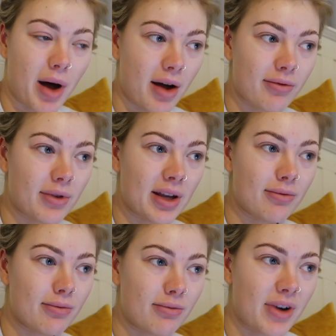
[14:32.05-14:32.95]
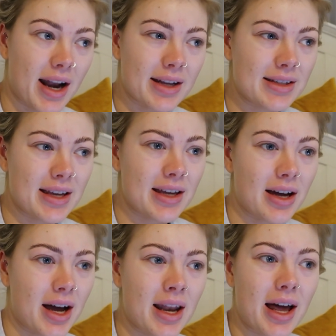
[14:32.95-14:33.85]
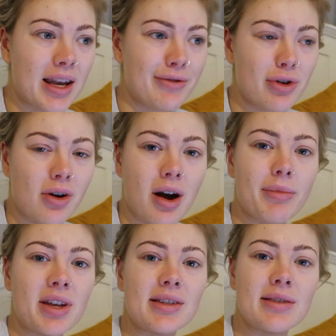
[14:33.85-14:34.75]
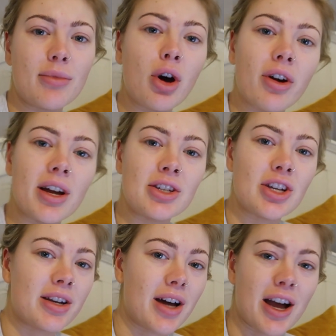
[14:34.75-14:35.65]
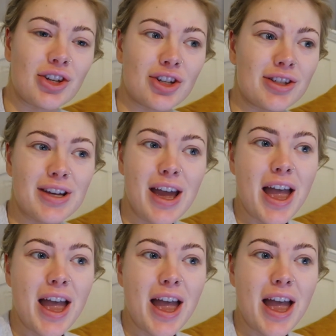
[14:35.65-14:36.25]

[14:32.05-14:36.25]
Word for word: but in reality, I like live on crumpets and porridge, and I just,